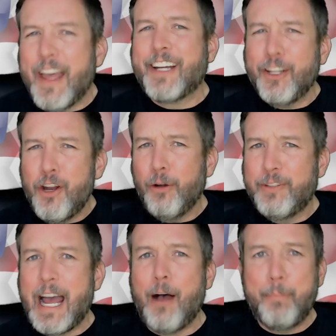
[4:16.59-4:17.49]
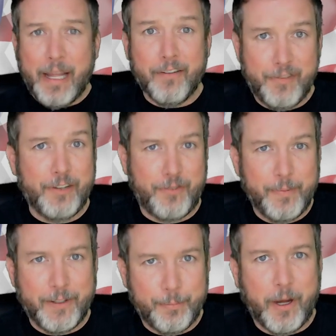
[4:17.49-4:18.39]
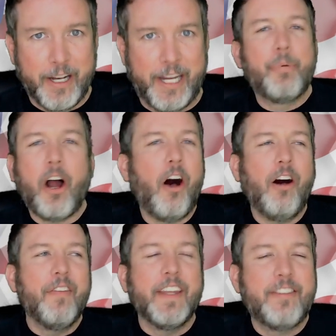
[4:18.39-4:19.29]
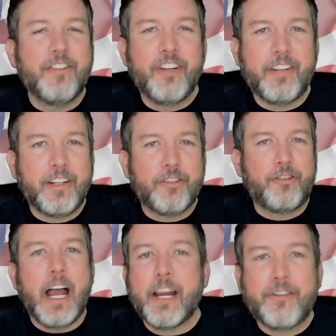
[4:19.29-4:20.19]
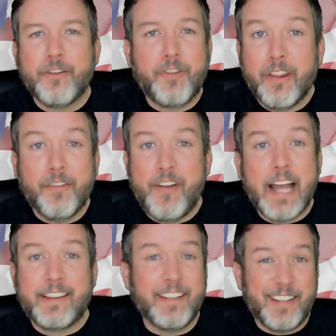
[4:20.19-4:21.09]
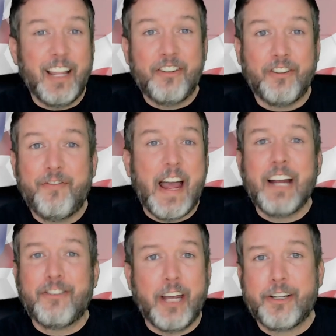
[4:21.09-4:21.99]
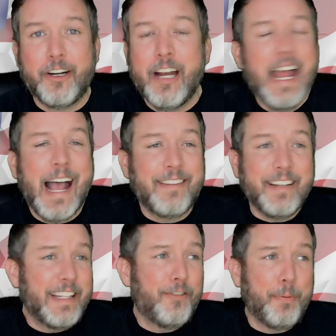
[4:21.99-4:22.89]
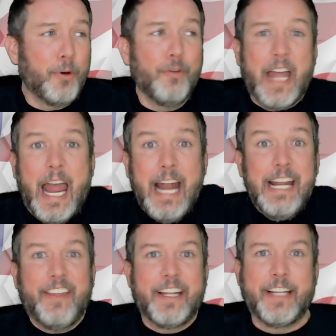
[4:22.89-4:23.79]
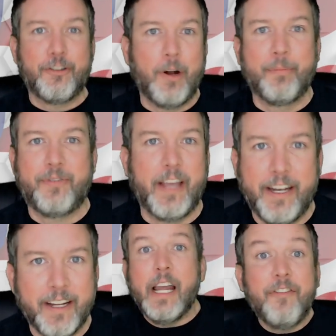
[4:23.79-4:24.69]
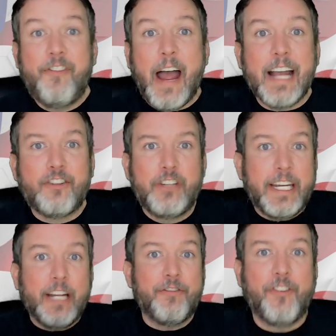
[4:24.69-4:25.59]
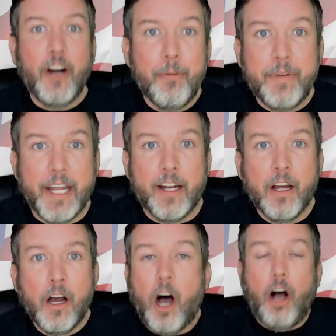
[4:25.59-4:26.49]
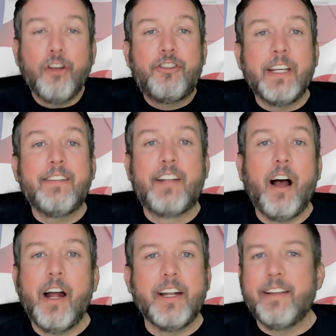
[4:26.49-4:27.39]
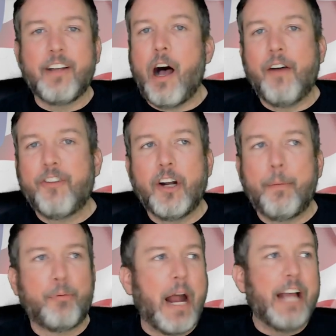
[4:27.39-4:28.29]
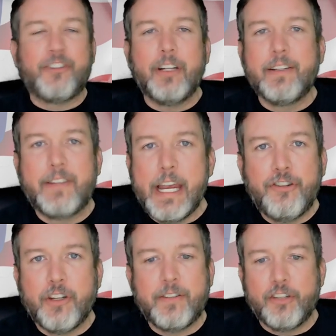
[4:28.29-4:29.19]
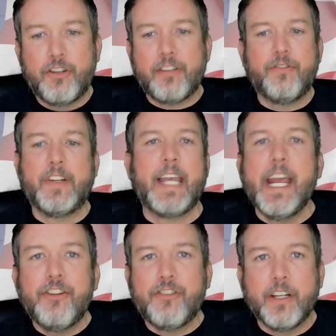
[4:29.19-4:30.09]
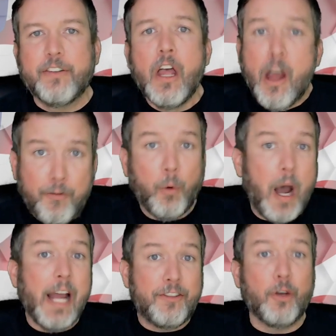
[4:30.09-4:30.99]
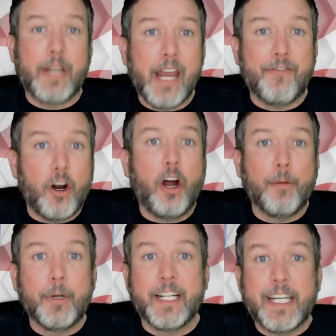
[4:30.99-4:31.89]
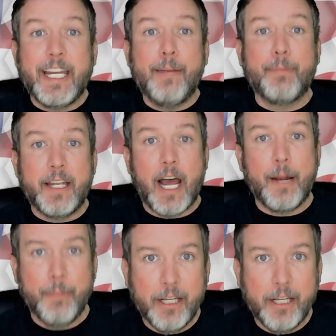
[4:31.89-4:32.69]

that could no doubt benefit from this money. But all of this is just a distraction from the fact this alleged fact checker hasn't disproved anything that Trump said. In fact, she confirmed it. All she's done is offer up rationalizations and justifications for why it's okay for Harvard to keep the 9